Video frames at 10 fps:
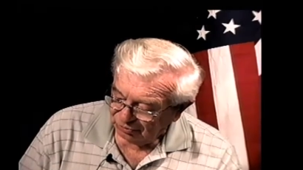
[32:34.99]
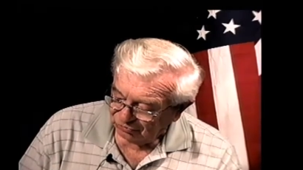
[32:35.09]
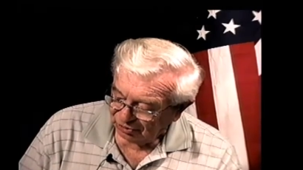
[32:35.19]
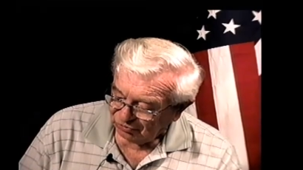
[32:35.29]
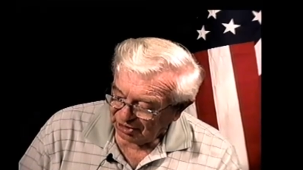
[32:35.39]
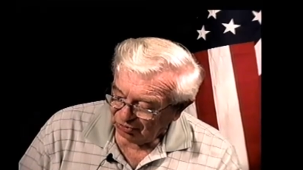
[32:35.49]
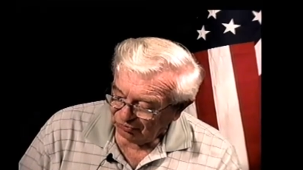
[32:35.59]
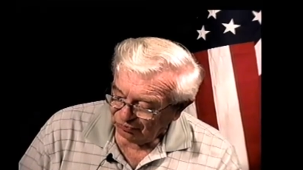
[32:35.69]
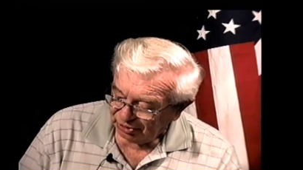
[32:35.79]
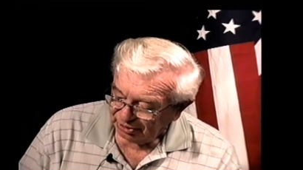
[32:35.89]
6-hour
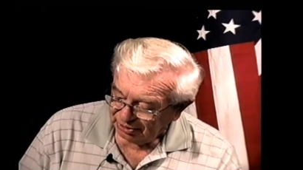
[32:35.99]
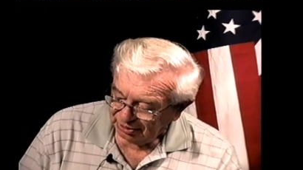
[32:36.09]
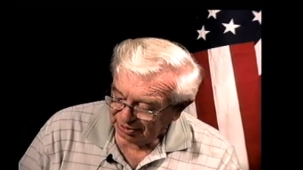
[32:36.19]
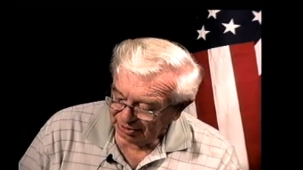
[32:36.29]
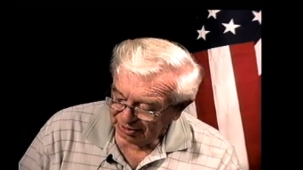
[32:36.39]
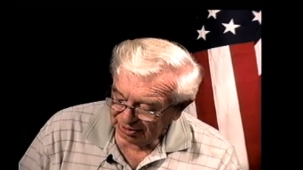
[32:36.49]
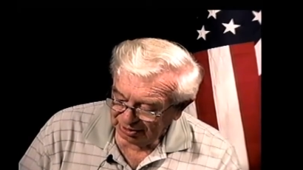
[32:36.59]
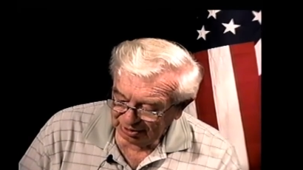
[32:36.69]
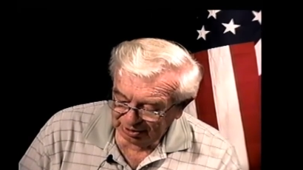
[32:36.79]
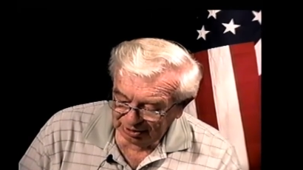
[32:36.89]
flight.
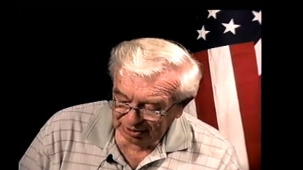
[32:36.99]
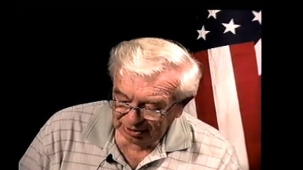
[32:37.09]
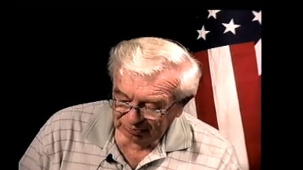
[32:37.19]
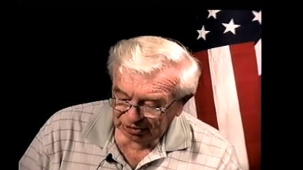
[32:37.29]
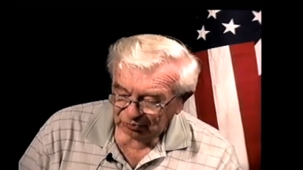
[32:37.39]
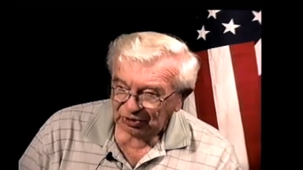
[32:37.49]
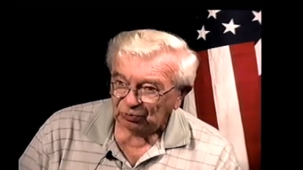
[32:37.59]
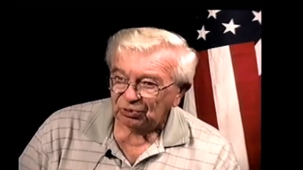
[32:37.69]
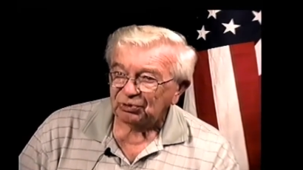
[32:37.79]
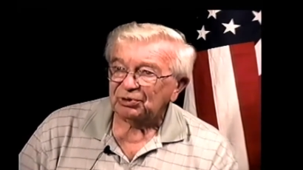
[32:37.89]
6-hour flight. But we
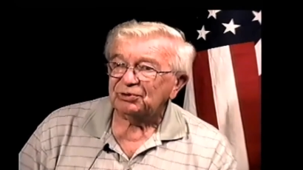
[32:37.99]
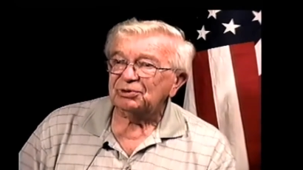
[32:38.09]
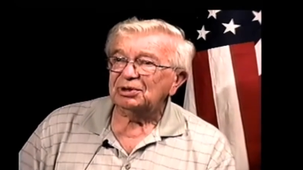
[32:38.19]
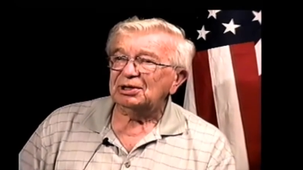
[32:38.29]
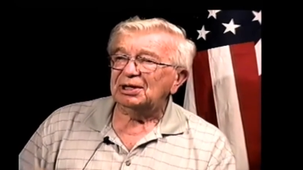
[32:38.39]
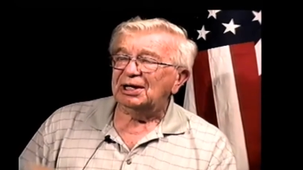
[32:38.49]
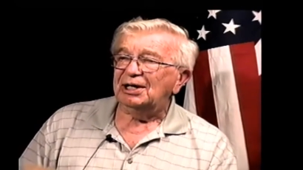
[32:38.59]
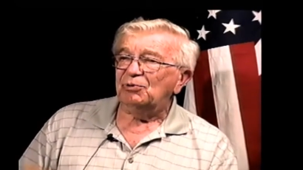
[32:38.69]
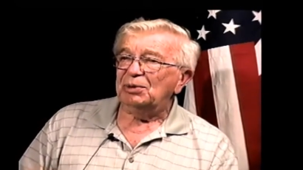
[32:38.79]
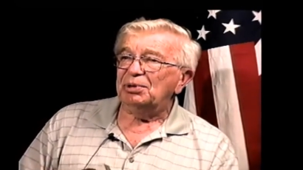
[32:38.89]
were on our
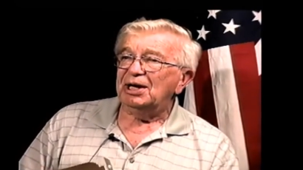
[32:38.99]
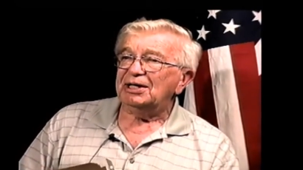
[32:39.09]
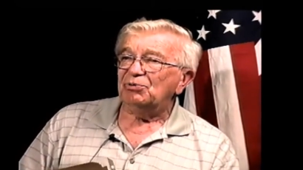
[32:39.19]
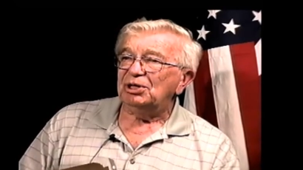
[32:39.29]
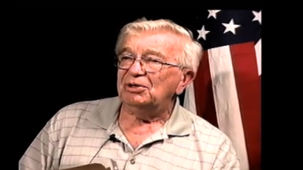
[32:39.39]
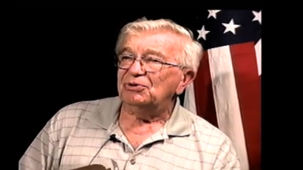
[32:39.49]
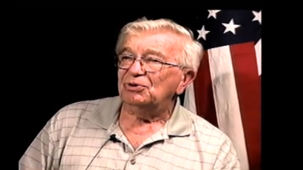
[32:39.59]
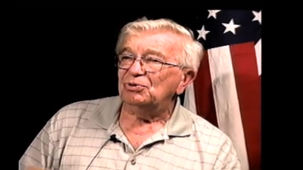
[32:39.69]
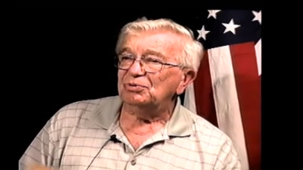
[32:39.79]
way back already, so